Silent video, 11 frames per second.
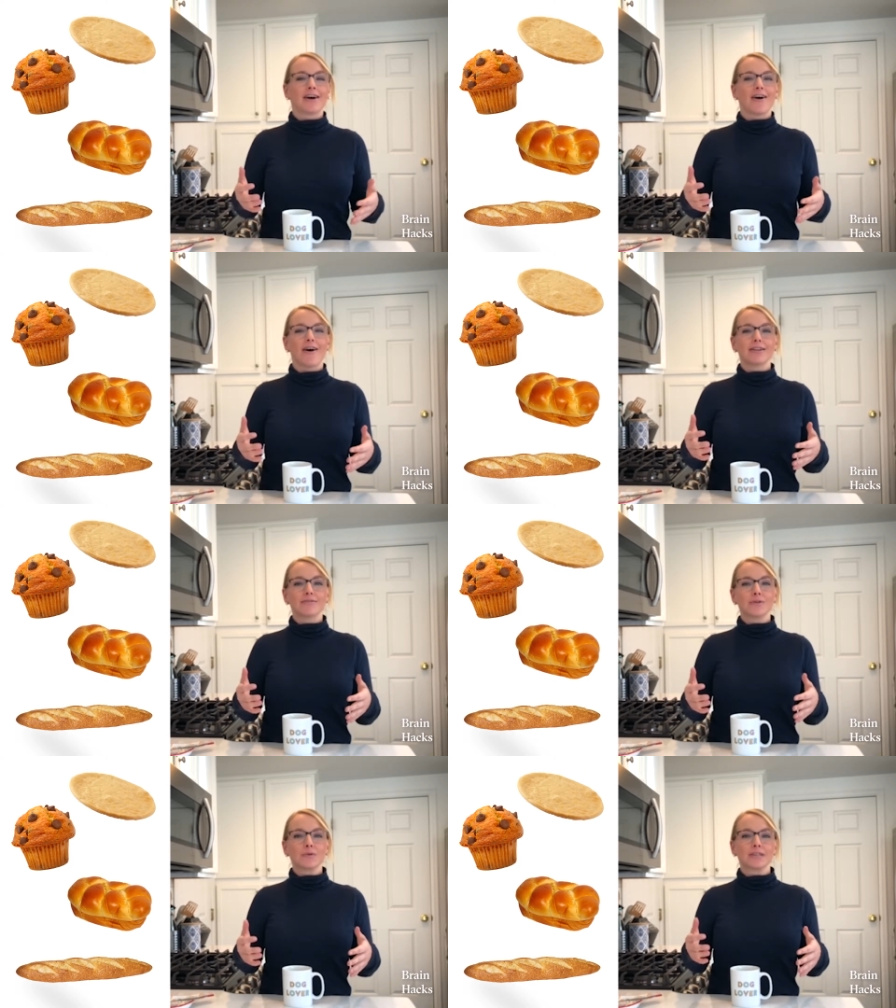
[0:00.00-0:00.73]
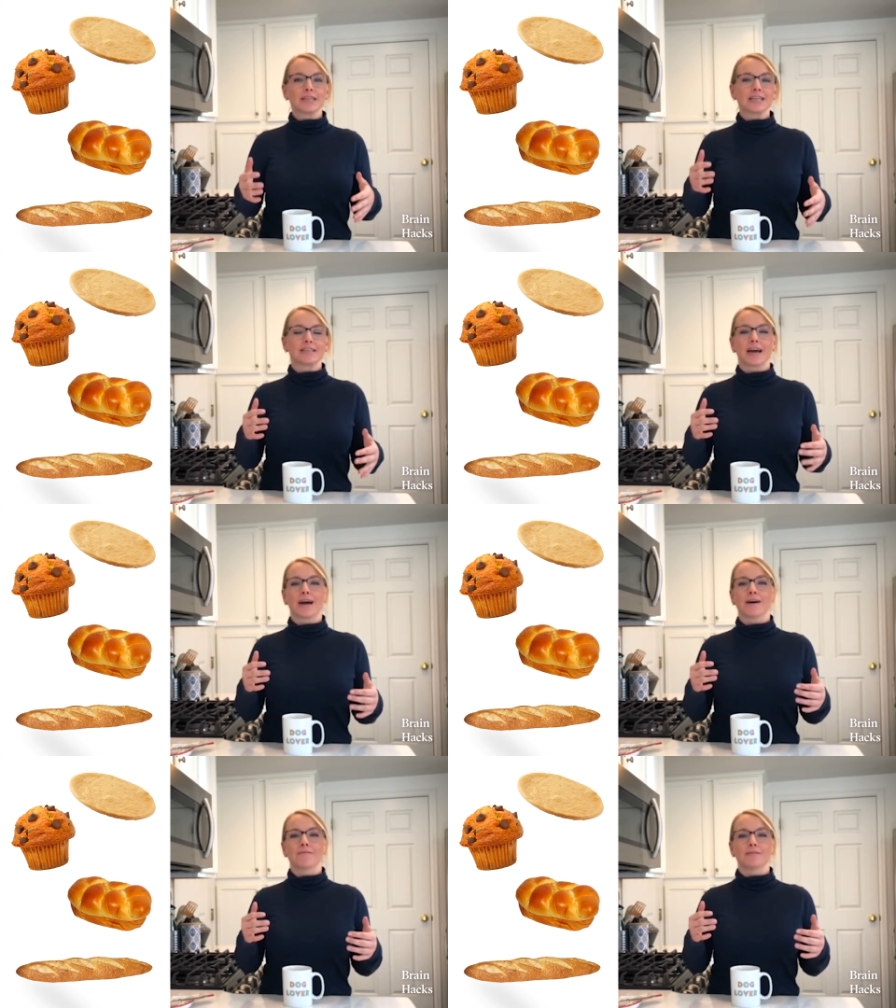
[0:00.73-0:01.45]
All of those things
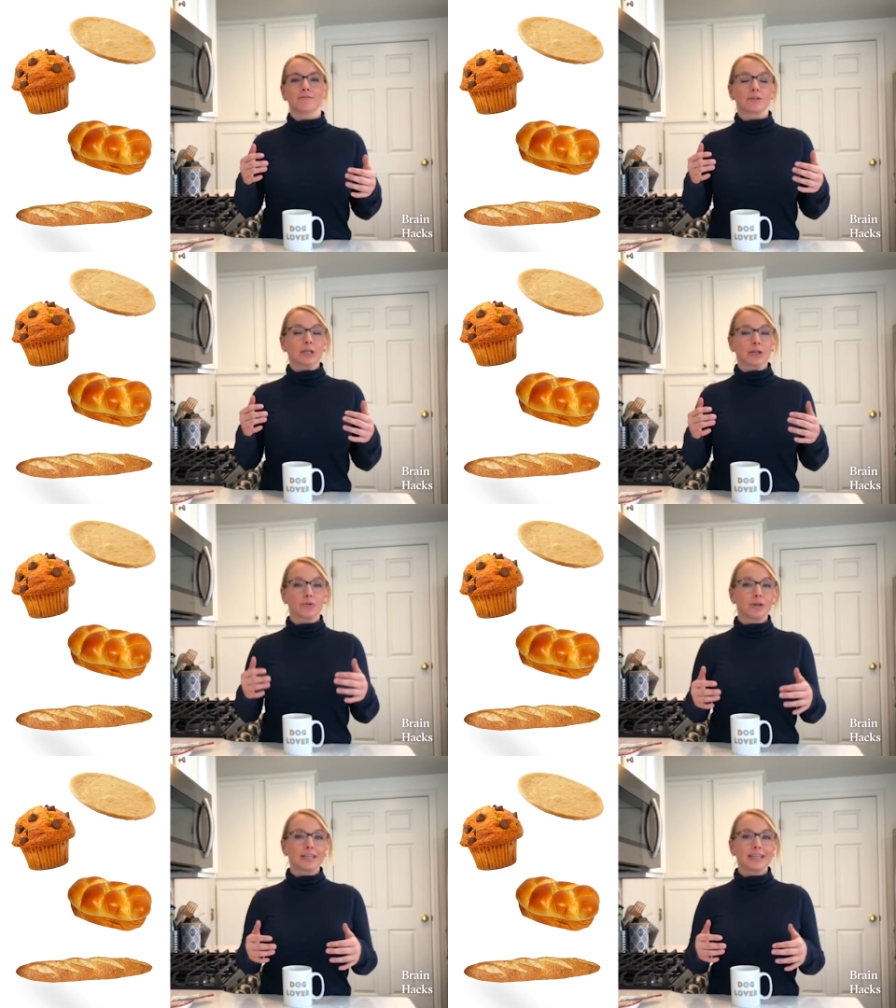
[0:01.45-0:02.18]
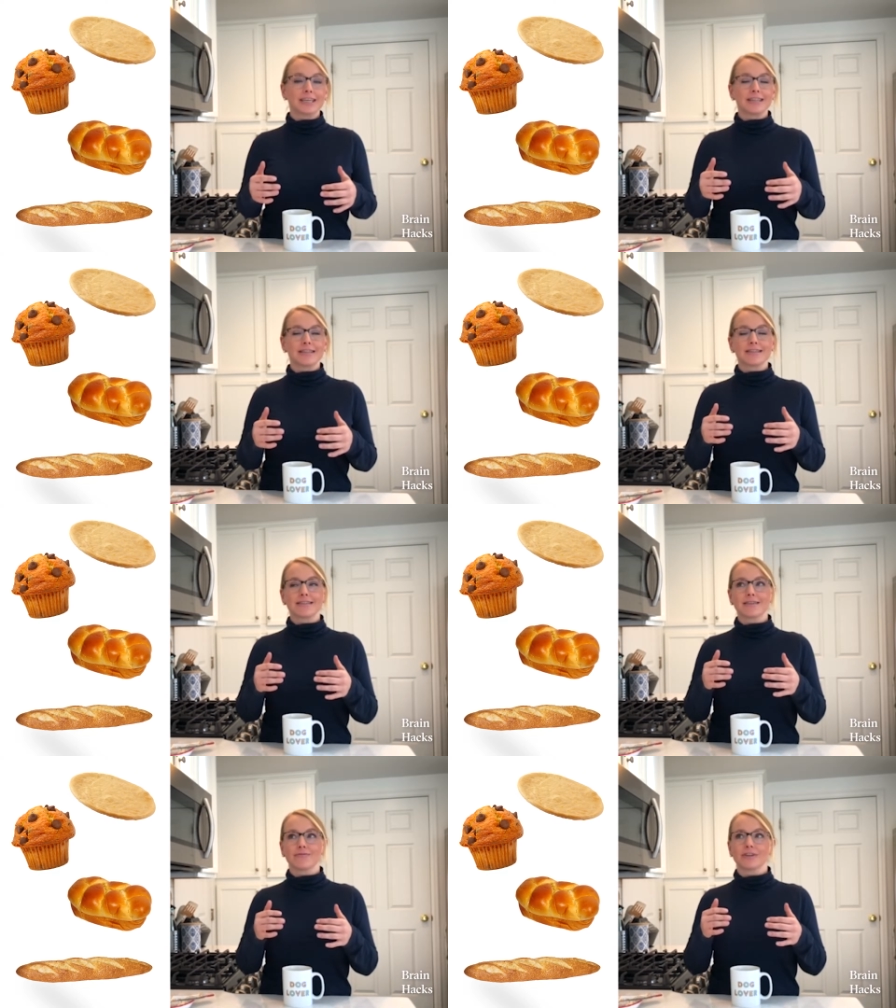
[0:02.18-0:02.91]
have different ingredients,
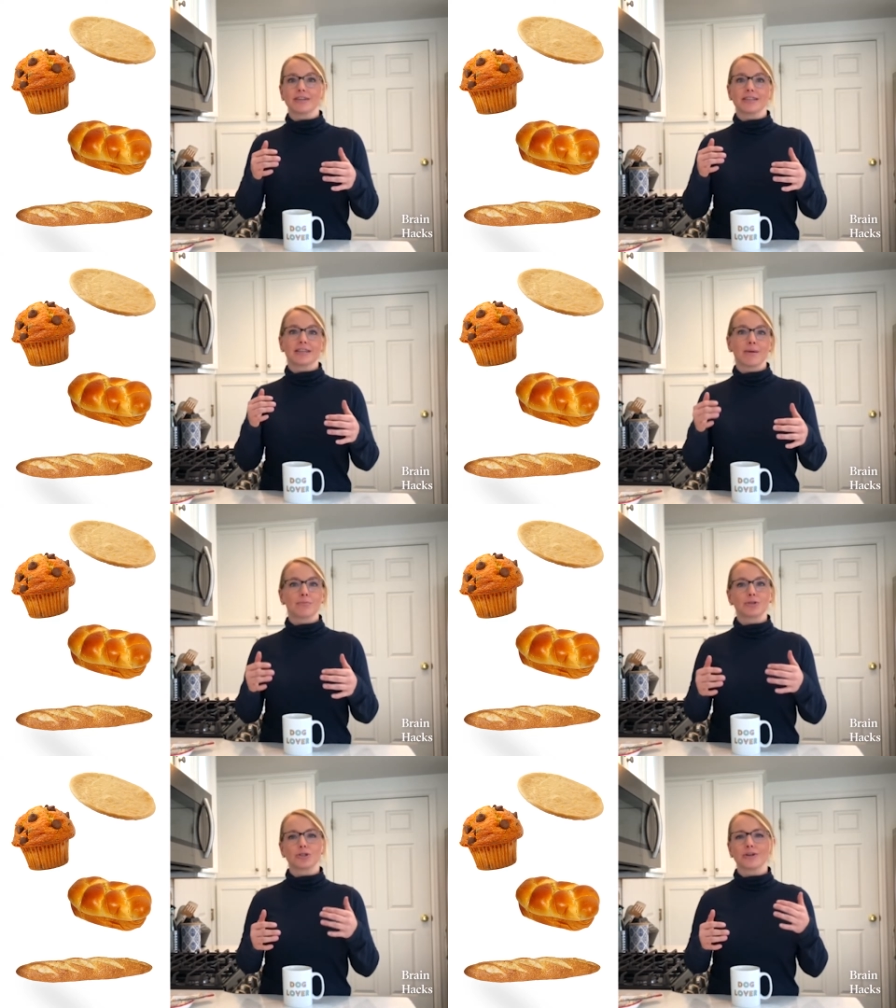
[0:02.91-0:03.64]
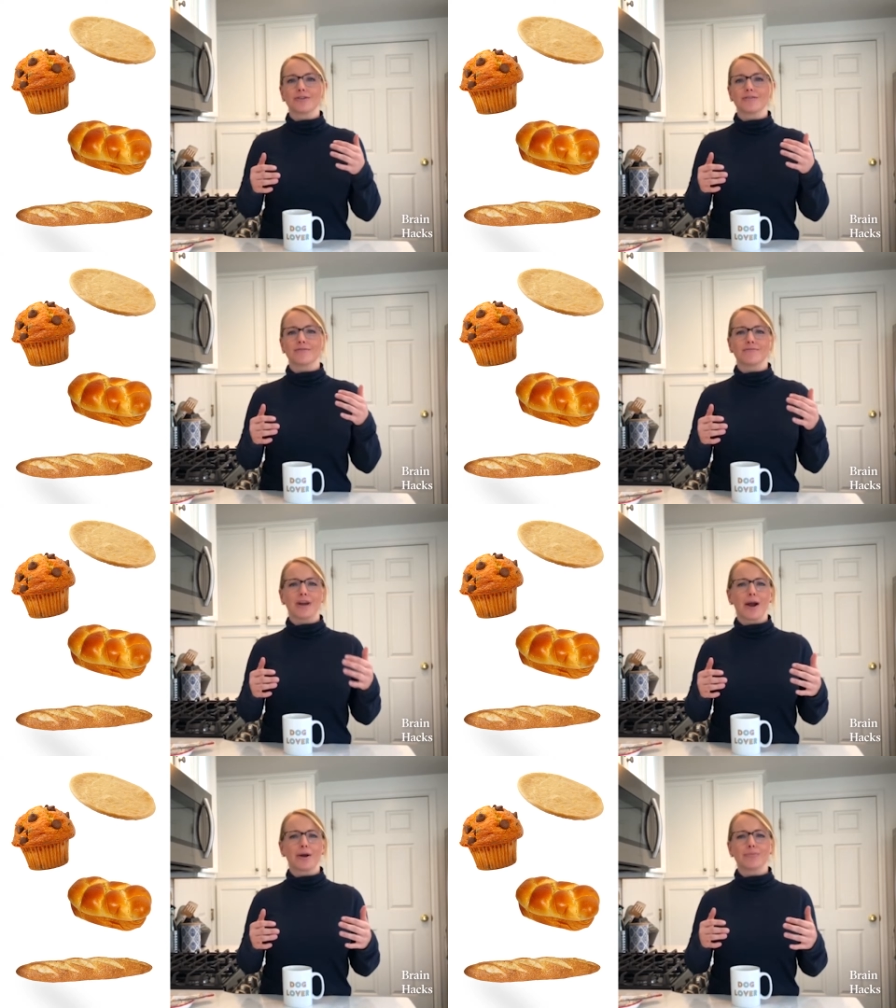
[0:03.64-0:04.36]
different temperatures,
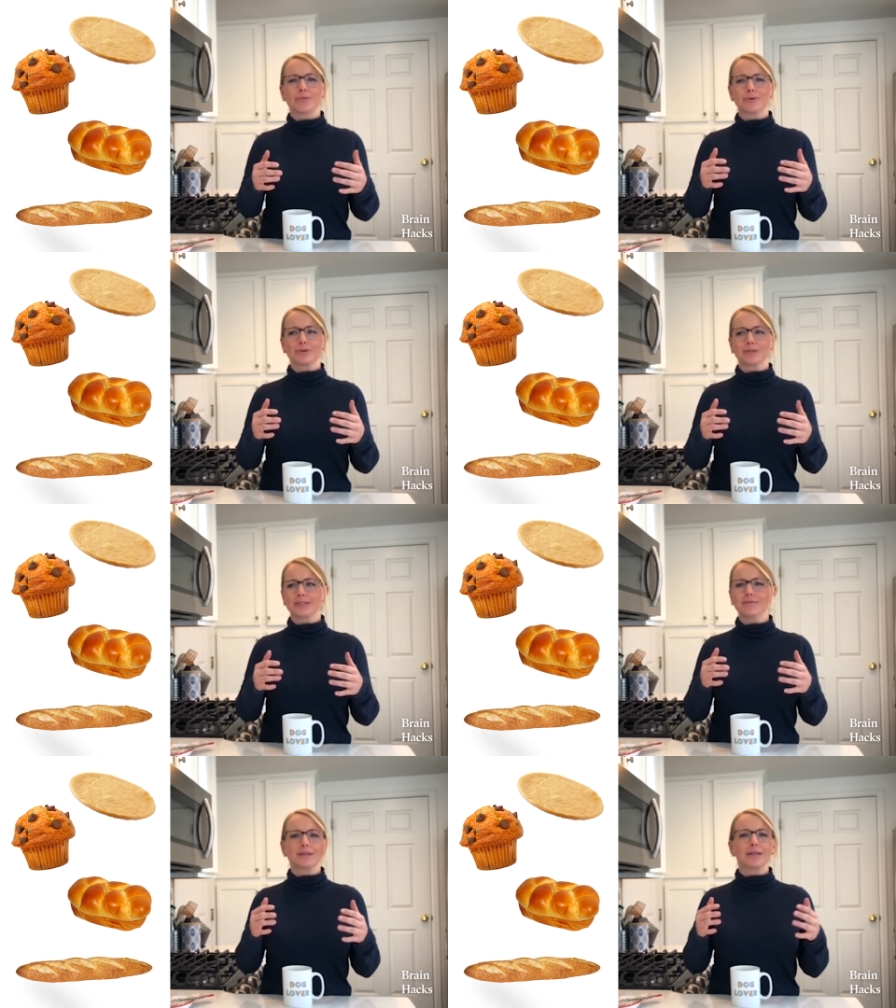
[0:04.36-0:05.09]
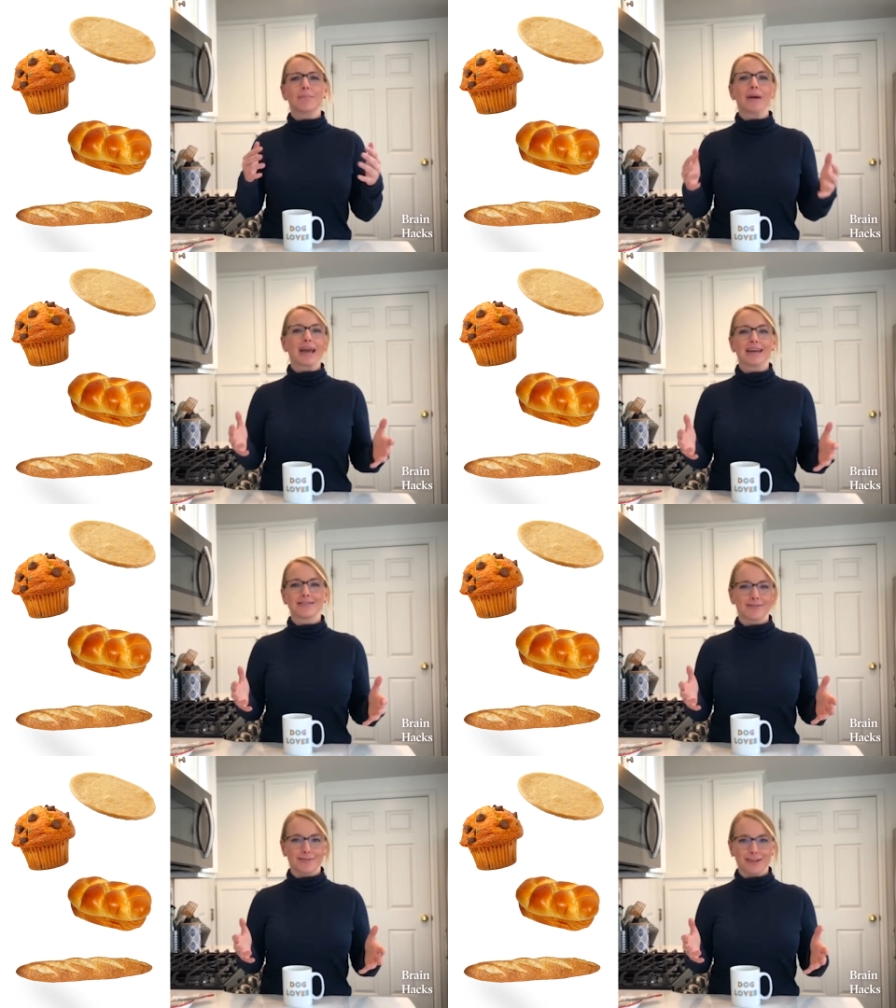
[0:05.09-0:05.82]
variables, even the
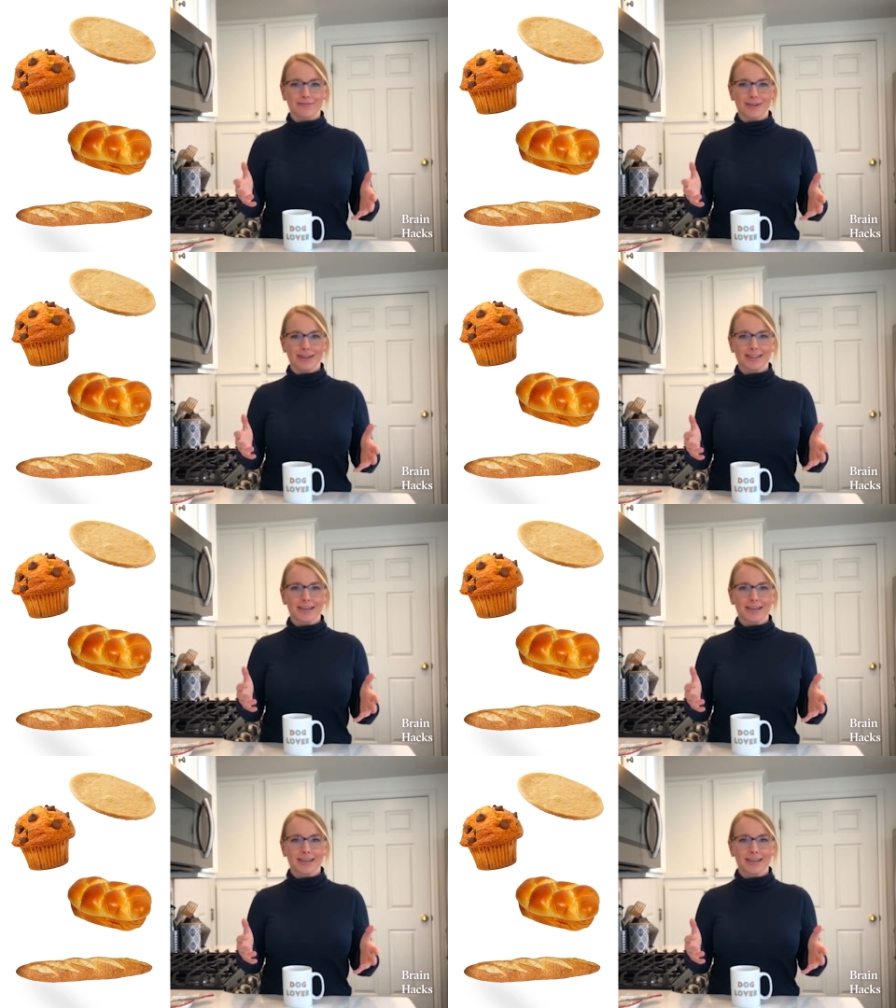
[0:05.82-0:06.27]
pans are different.